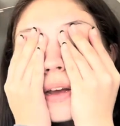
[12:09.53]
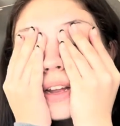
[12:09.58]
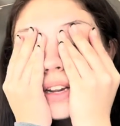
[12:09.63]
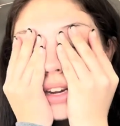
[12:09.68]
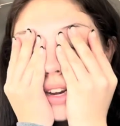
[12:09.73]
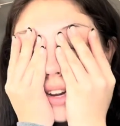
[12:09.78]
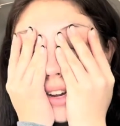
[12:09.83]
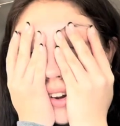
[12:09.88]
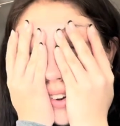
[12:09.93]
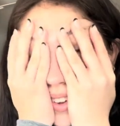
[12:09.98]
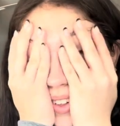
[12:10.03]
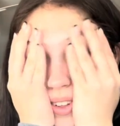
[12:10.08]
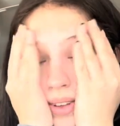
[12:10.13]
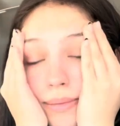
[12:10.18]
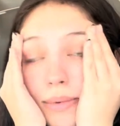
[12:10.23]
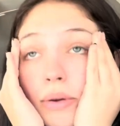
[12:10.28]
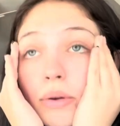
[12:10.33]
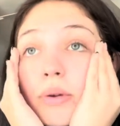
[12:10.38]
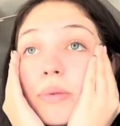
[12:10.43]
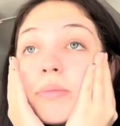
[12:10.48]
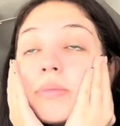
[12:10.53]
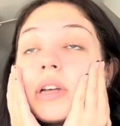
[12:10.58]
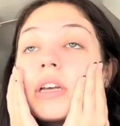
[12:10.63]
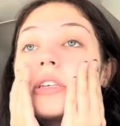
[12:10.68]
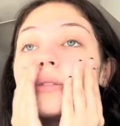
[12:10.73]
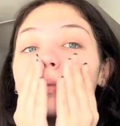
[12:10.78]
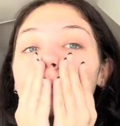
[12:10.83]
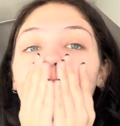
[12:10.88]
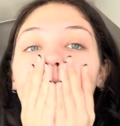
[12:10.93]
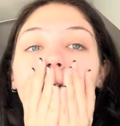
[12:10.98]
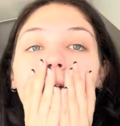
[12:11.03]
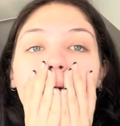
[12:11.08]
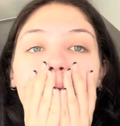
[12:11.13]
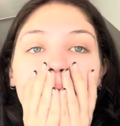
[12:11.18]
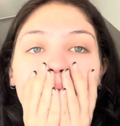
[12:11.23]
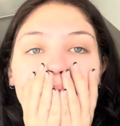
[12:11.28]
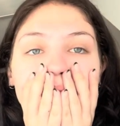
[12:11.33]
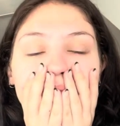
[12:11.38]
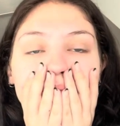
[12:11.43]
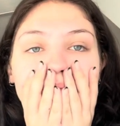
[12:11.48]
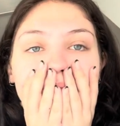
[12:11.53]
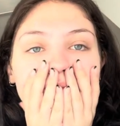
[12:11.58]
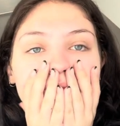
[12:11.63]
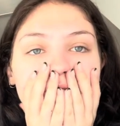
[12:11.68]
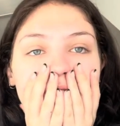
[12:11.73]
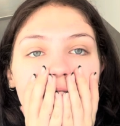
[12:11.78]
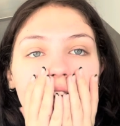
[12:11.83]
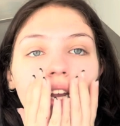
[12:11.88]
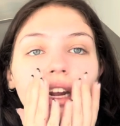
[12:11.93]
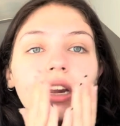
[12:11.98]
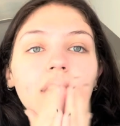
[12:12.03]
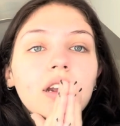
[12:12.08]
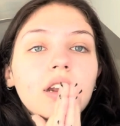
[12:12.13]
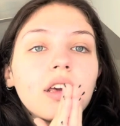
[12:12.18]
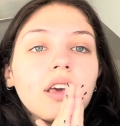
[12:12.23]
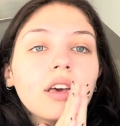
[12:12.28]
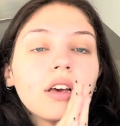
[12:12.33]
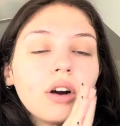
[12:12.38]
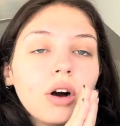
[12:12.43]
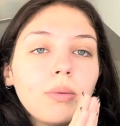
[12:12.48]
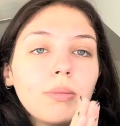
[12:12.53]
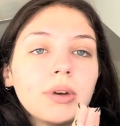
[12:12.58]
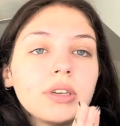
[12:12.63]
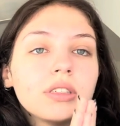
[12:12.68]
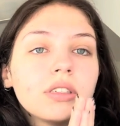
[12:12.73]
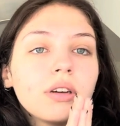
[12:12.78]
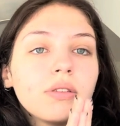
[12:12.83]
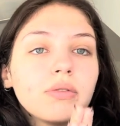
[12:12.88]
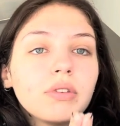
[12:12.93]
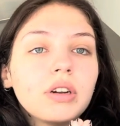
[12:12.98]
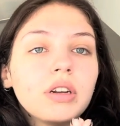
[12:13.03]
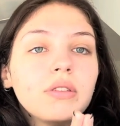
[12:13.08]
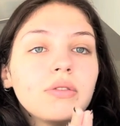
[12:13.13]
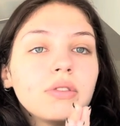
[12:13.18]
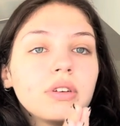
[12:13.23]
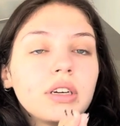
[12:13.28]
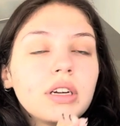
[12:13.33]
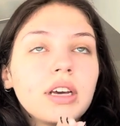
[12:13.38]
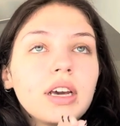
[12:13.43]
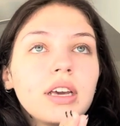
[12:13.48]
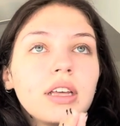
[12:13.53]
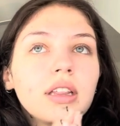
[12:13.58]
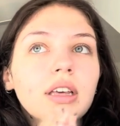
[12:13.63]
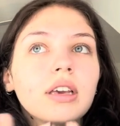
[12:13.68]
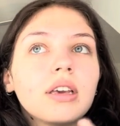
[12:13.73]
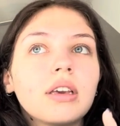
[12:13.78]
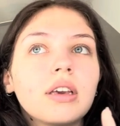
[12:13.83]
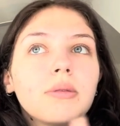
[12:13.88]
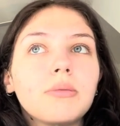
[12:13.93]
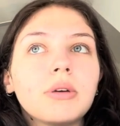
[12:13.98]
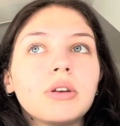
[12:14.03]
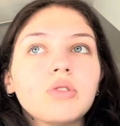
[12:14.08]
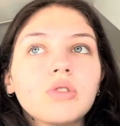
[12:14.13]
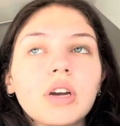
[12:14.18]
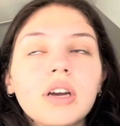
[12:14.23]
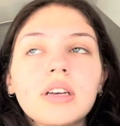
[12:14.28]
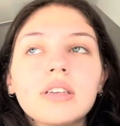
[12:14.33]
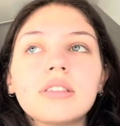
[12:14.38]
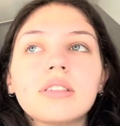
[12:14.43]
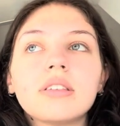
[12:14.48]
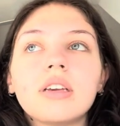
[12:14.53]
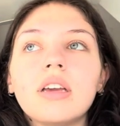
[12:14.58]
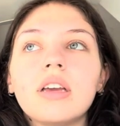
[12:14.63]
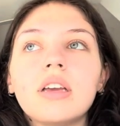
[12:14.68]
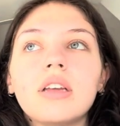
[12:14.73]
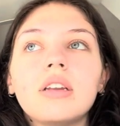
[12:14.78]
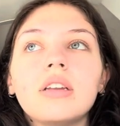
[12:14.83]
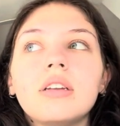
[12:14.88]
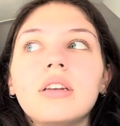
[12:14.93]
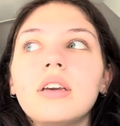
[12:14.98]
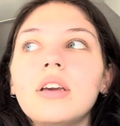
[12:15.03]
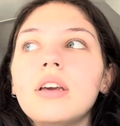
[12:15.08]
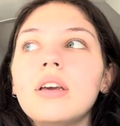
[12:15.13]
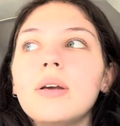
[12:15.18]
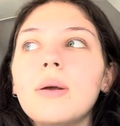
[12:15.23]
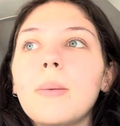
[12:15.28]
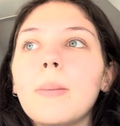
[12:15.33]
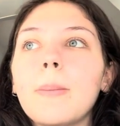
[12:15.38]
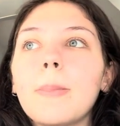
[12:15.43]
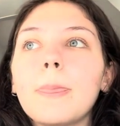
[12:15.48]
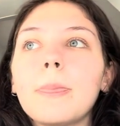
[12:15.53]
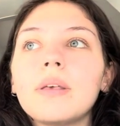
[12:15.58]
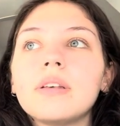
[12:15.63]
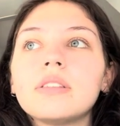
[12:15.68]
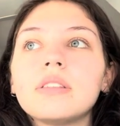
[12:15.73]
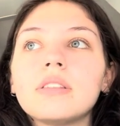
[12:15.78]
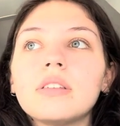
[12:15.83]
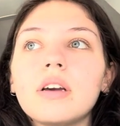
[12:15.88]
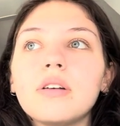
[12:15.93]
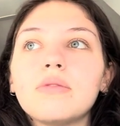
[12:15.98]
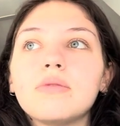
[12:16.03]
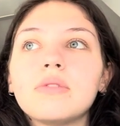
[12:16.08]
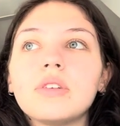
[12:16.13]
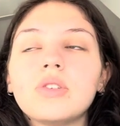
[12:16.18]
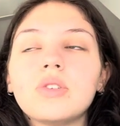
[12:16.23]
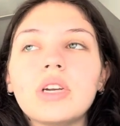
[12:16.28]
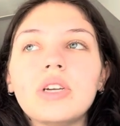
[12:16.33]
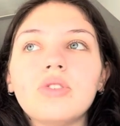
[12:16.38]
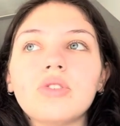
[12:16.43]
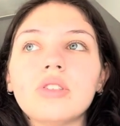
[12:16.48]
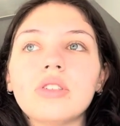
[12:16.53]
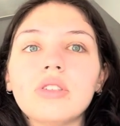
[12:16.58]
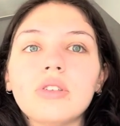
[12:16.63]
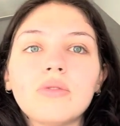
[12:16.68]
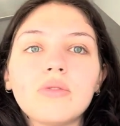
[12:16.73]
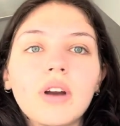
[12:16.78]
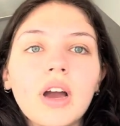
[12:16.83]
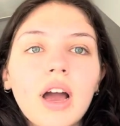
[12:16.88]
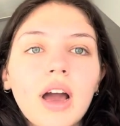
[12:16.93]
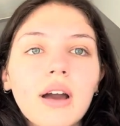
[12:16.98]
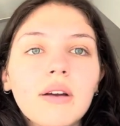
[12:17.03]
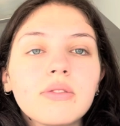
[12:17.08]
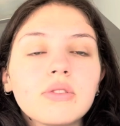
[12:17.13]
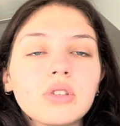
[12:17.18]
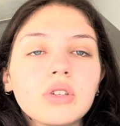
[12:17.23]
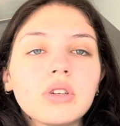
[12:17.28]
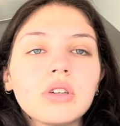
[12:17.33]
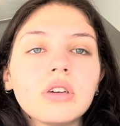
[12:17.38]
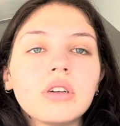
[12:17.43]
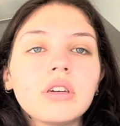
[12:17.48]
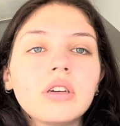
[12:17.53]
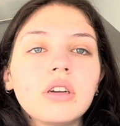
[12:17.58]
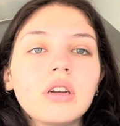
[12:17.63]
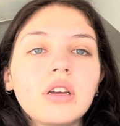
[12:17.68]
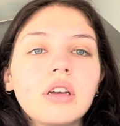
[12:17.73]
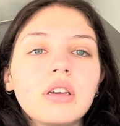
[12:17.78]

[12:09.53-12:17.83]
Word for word: I need to clean my room desperately. And I need to get all my stuff ready for tonight, like get my dress and stuff to change into for after.